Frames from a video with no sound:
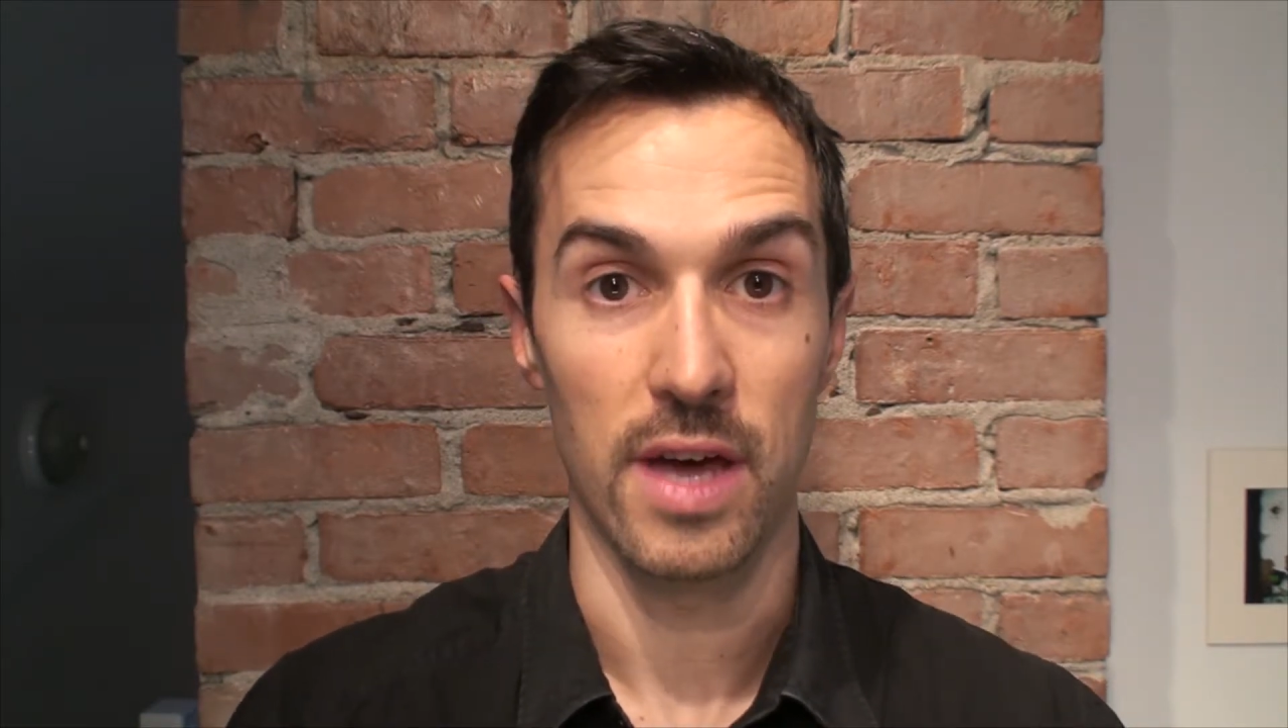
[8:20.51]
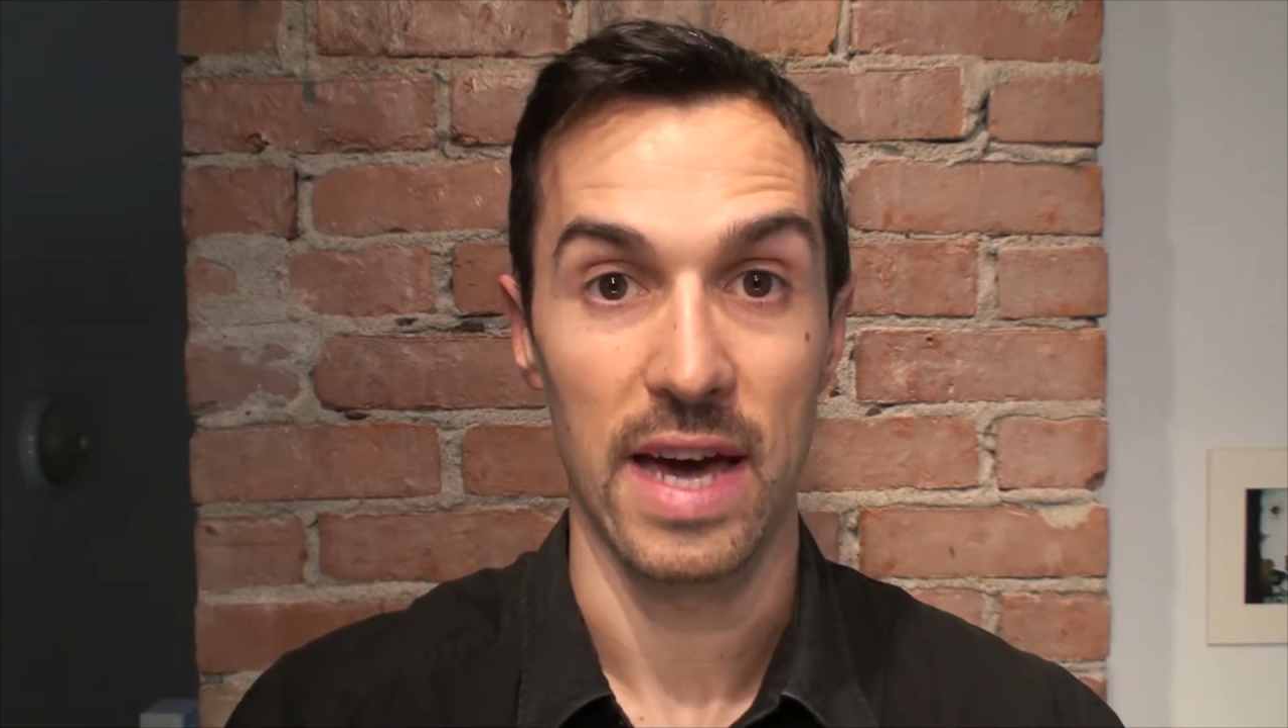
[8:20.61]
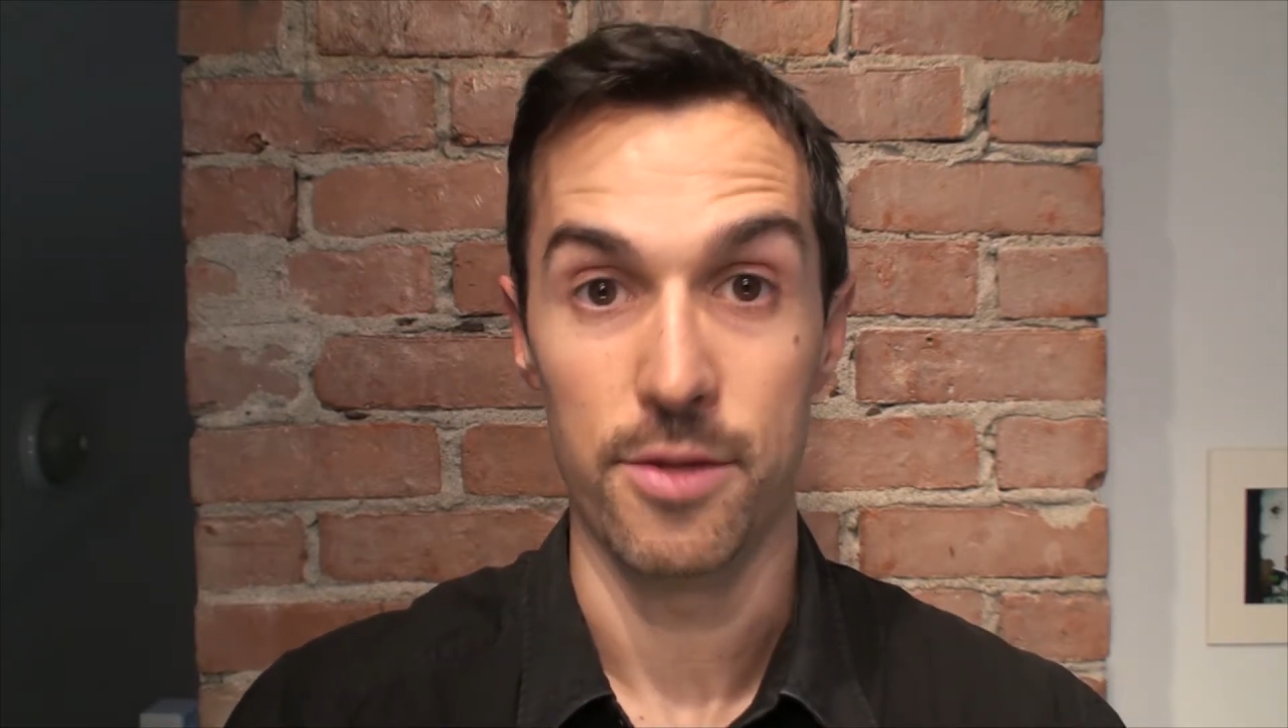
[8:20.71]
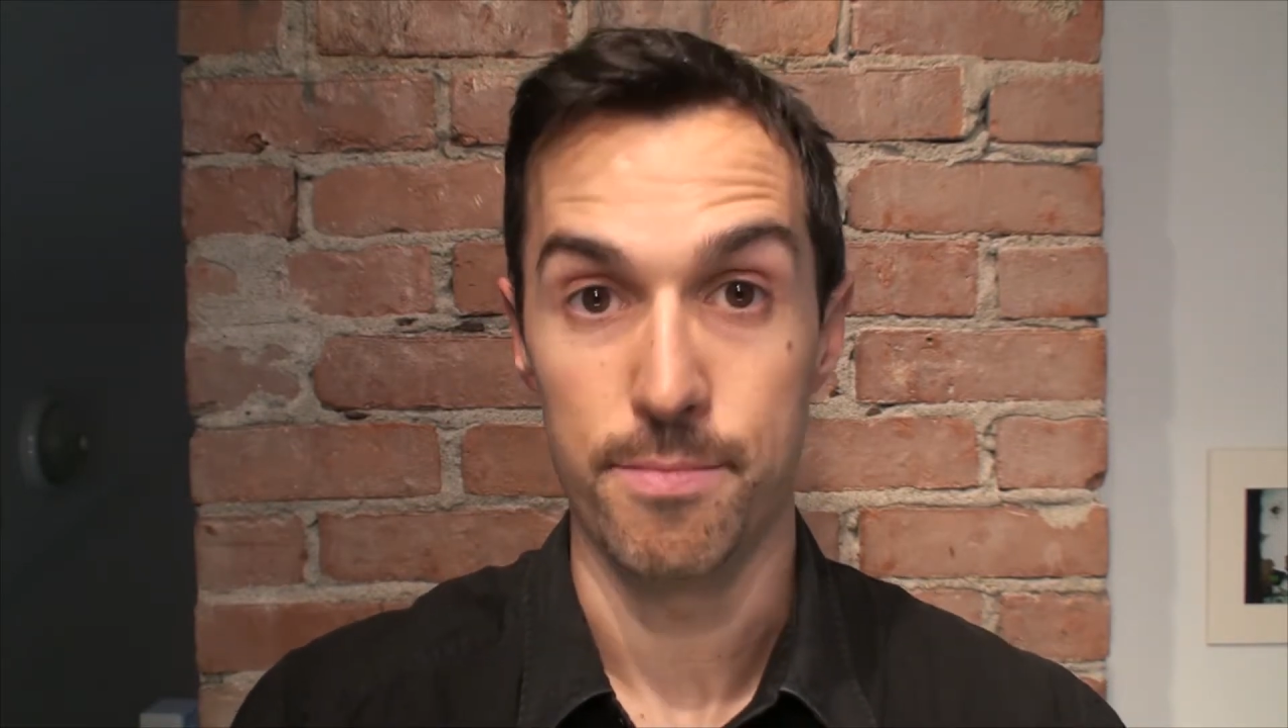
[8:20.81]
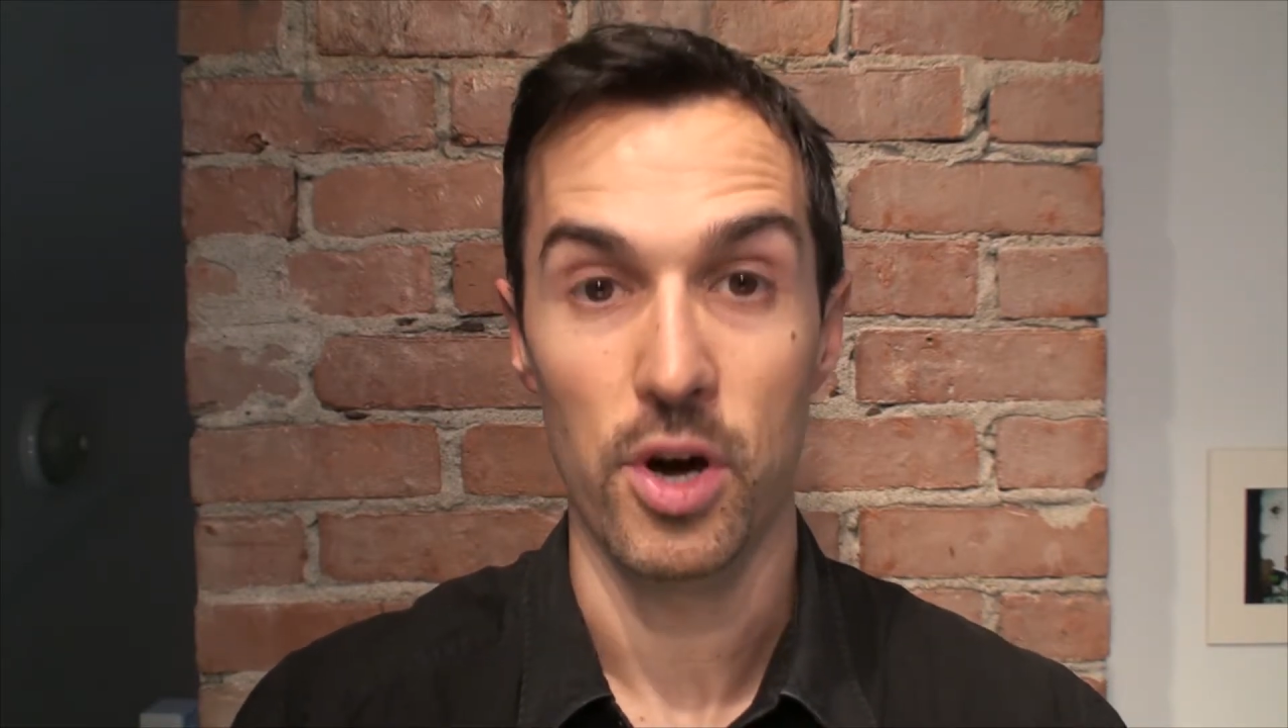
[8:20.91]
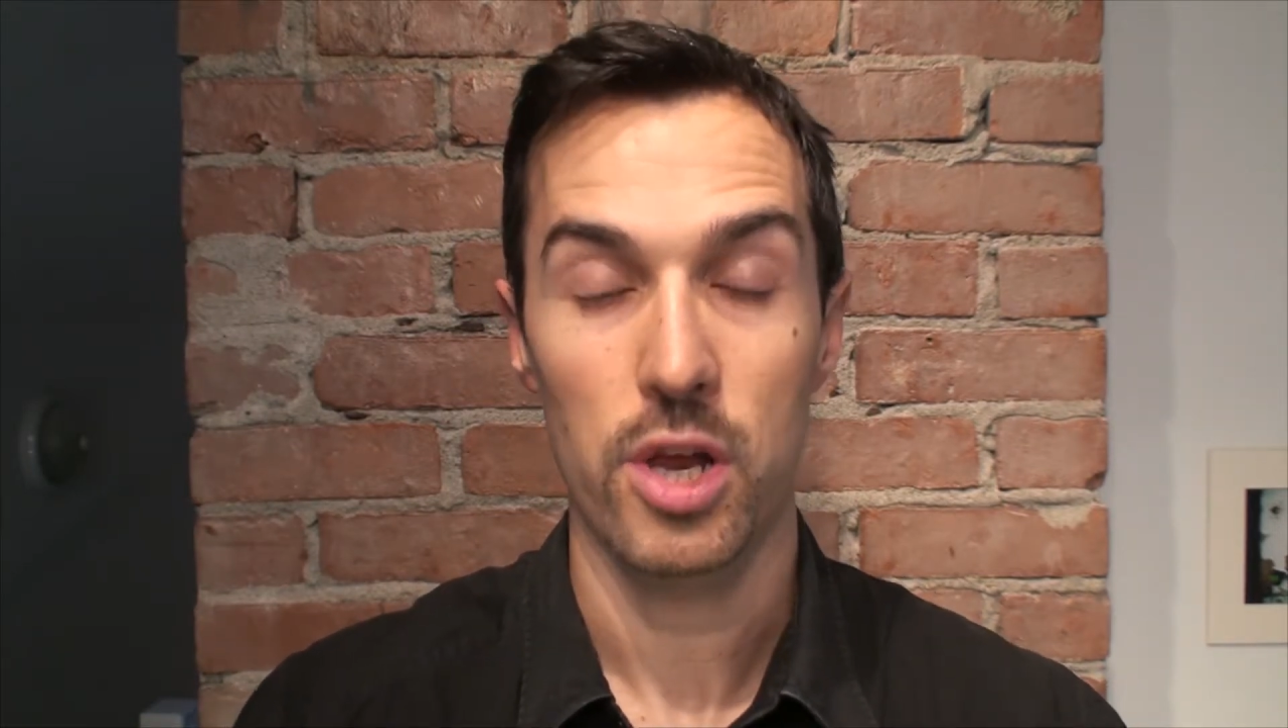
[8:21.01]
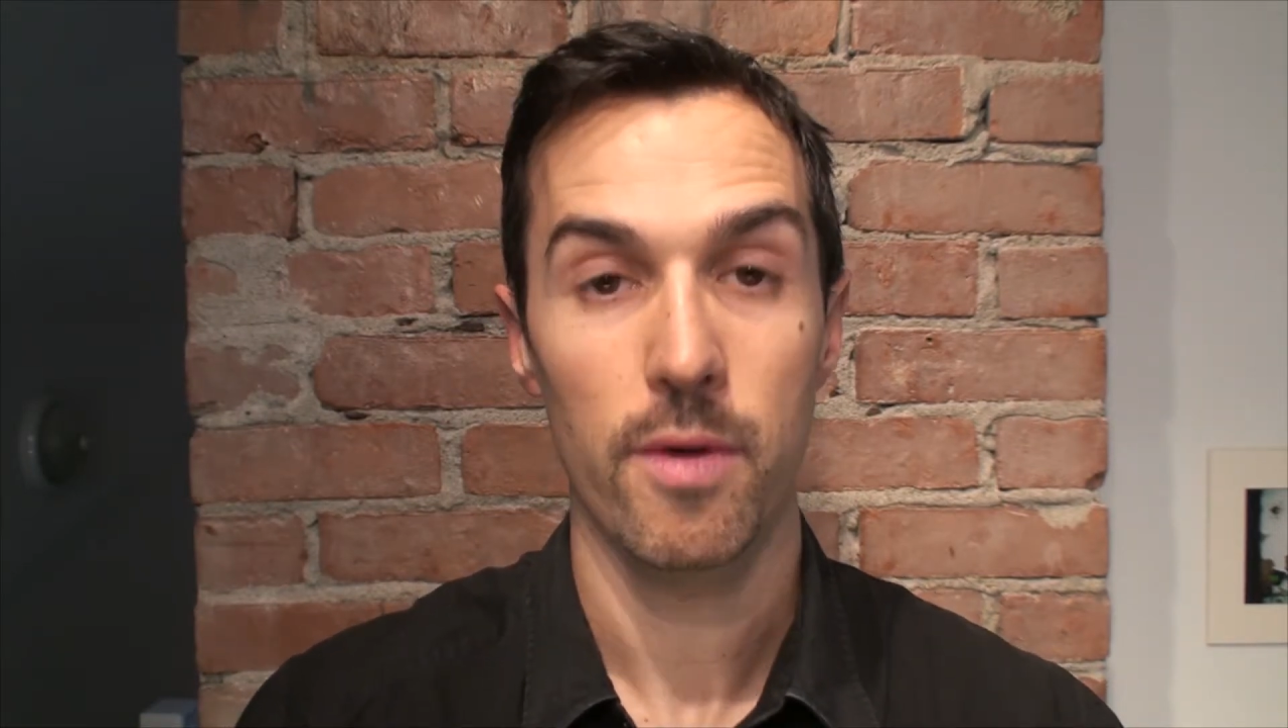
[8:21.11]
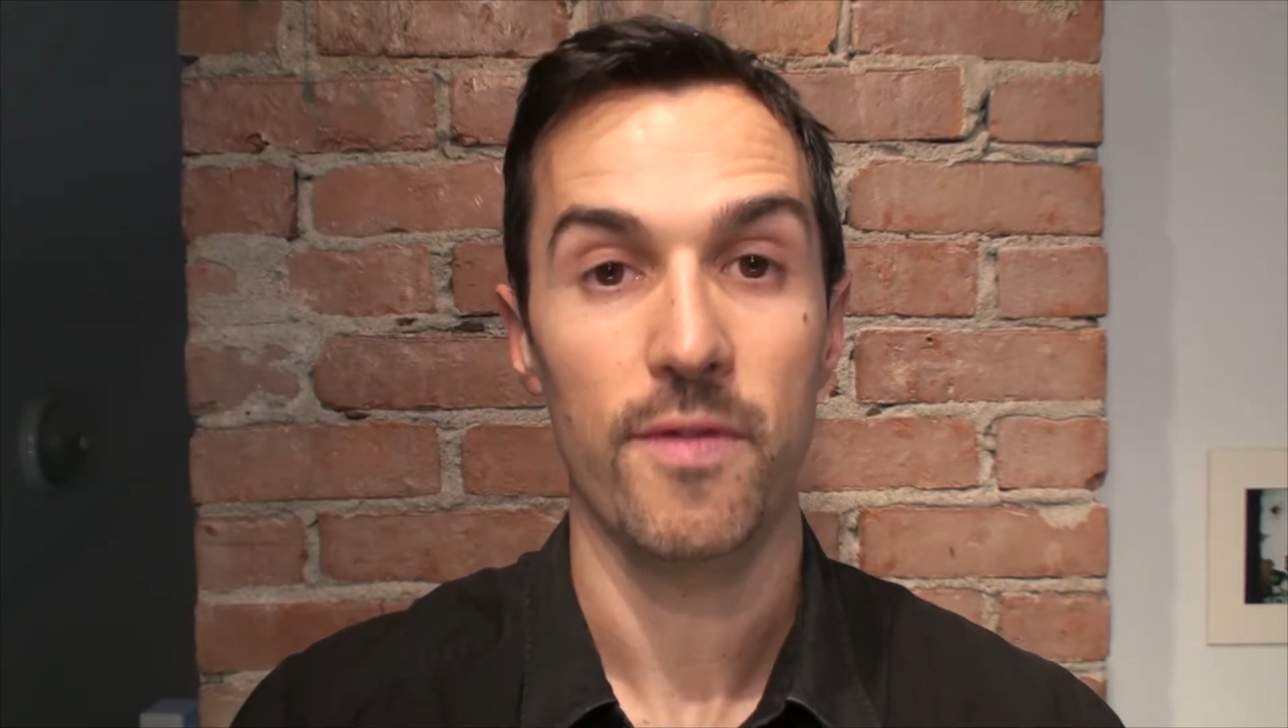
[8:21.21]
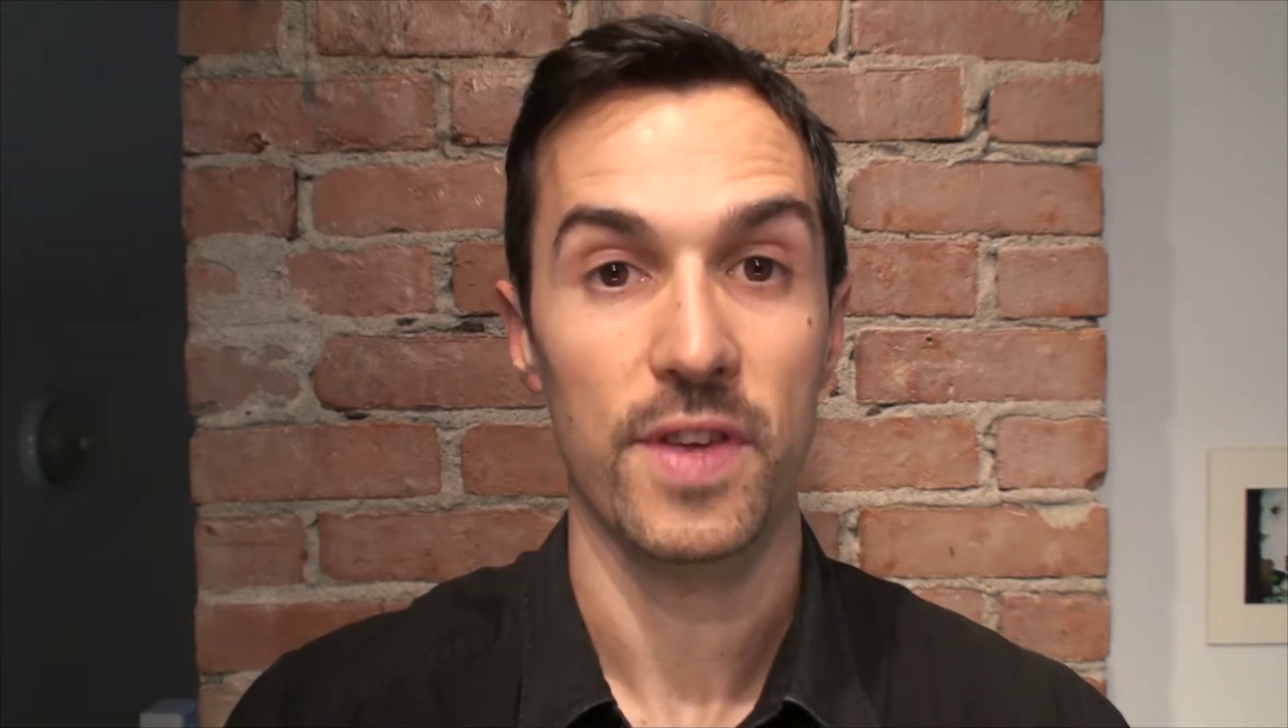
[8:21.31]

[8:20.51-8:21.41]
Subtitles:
at the bottom of